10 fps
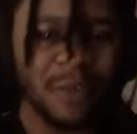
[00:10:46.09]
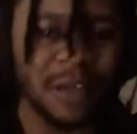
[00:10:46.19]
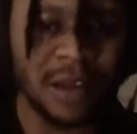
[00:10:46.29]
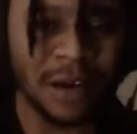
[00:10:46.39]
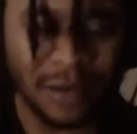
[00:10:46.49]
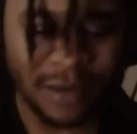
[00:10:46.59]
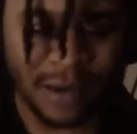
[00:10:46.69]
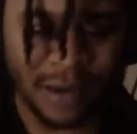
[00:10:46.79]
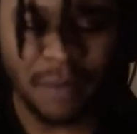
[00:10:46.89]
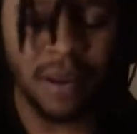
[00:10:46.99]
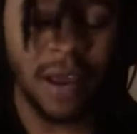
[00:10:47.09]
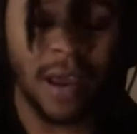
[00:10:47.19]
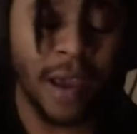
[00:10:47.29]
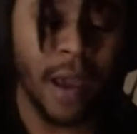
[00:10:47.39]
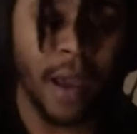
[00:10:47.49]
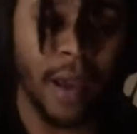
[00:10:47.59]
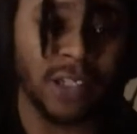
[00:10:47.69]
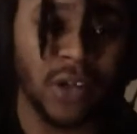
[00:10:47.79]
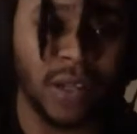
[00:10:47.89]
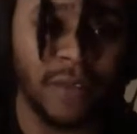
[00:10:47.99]
but
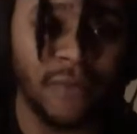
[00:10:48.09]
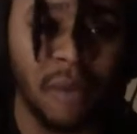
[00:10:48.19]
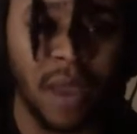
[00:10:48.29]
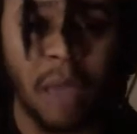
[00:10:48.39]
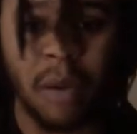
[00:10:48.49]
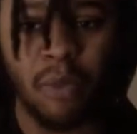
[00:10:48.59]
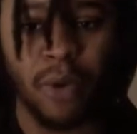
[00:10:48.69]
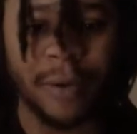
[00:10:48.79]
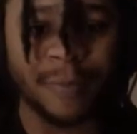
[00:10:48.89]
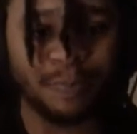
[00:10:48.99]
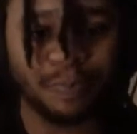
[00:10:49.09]
strictly from a gaming point,